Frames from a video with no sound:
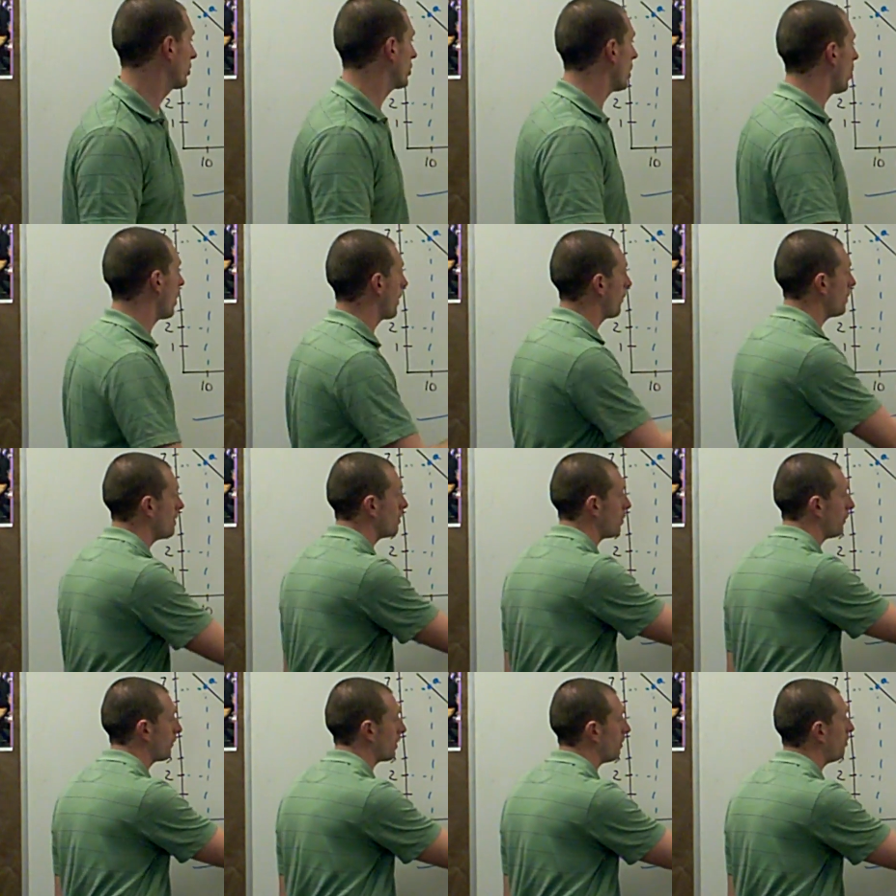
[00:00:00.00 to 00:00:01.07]
So if we
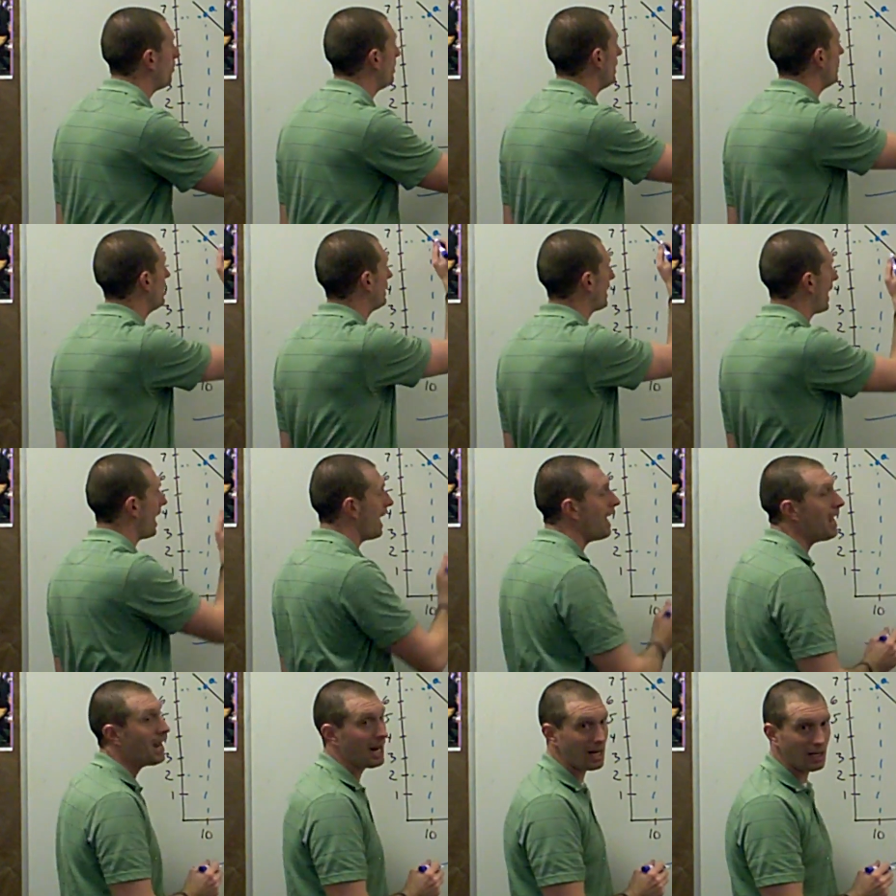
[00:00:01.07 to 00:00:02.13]
move from B to
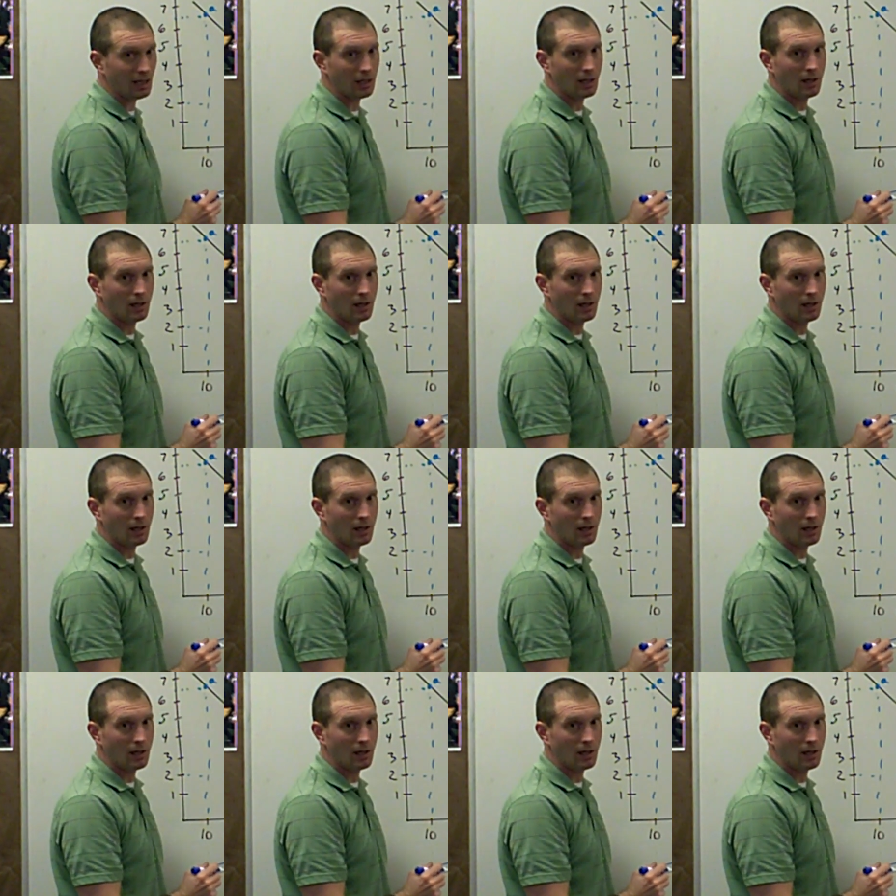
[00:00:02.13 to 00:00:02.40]
A,